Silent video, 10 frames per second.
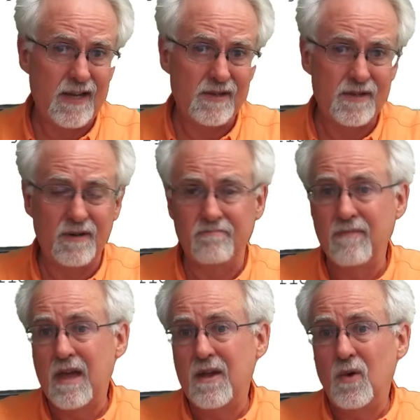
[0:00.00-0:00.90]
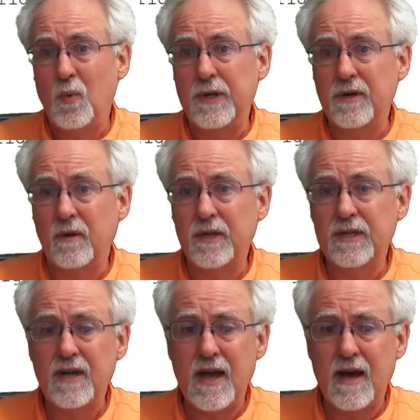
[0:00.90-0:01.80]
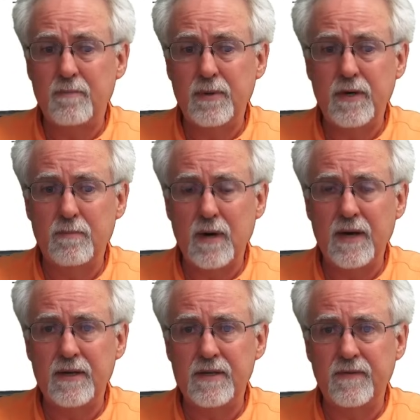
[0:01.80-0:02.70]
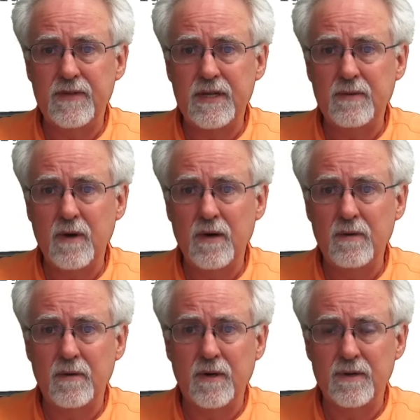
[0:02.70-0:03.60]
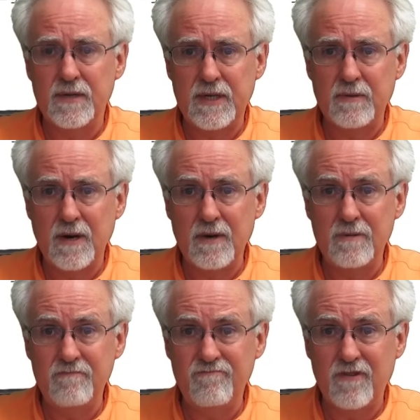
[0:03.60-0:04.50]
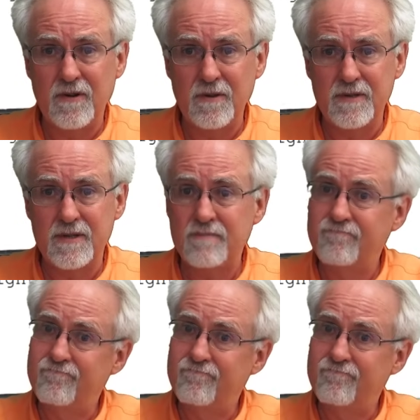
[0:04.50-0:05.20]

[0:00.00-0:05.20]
And so we told it to output a brightness of zero or zero volts.